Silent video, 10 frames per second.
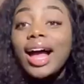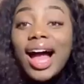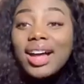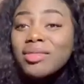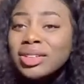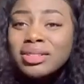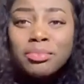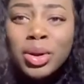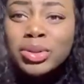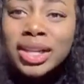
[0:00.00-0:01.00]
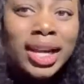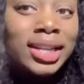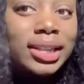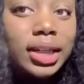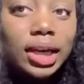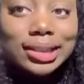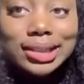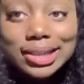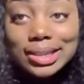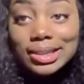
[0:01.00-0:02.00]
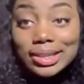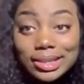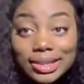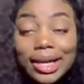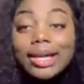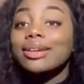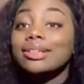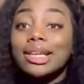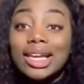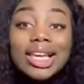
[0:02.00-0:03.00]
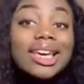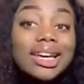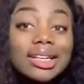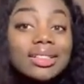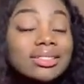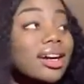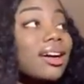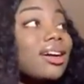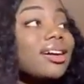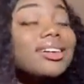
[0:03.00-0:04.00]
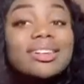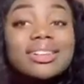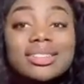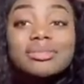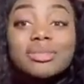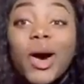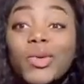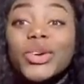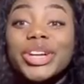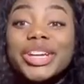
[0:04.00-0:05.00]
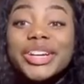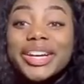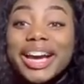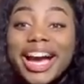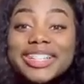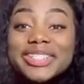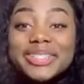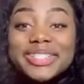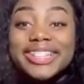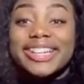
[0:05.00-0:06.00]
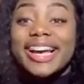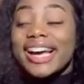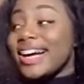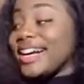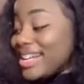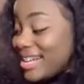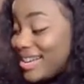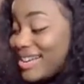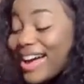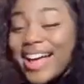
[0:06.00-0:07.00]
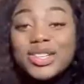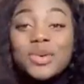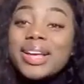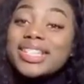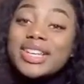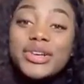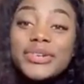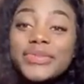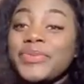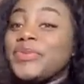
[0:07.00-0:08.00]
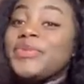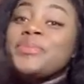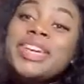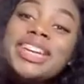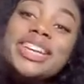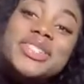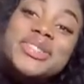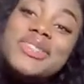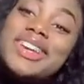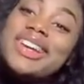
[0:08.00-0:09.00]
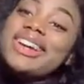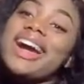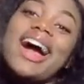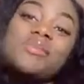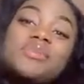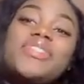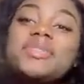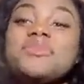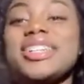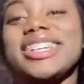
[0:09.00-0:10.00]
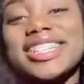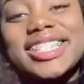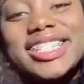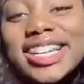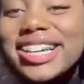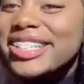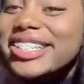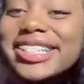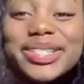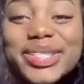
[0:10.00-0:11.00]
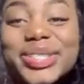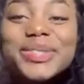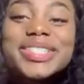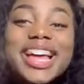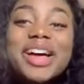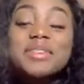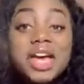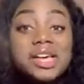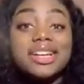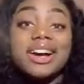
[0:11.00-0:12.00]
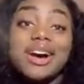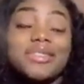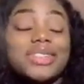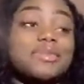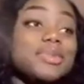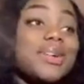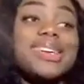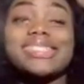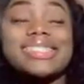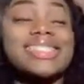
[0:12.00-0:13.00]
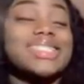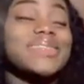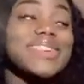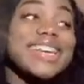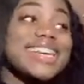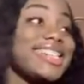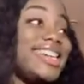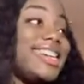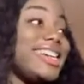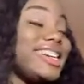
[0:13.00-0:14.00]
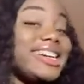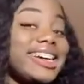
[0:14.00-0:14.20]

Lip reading: haven't posted anything on this channel in a year. Over a year actually. I told myself beginning of junior year I'm gonna be consistent on this YouTube stuff. I'm gonna be posting weekly